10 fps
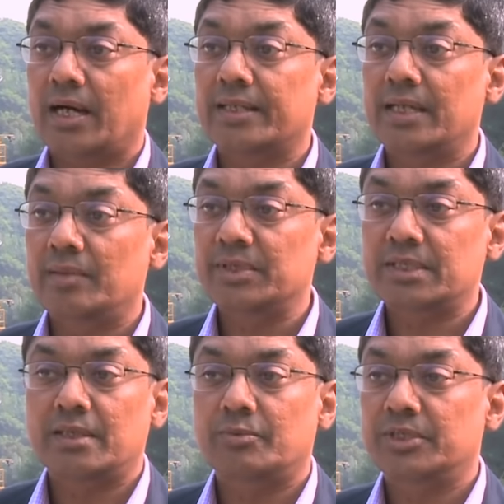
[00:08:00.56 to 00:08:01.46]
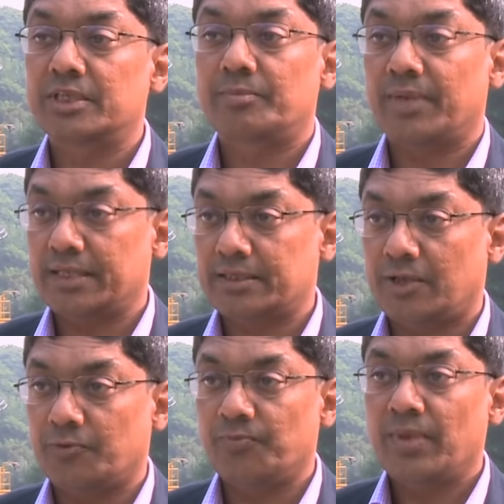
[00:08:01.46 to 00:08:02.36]
are there limits under which it breaks
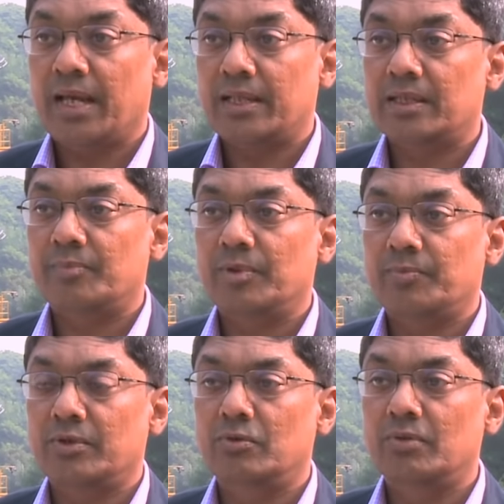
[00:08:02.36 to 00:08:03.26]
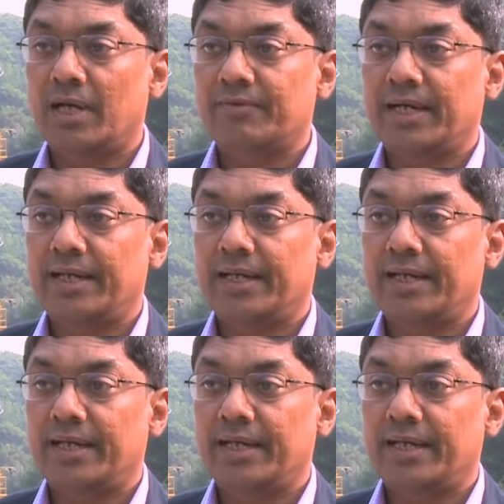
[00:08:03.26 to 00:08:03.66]
down and there are people who have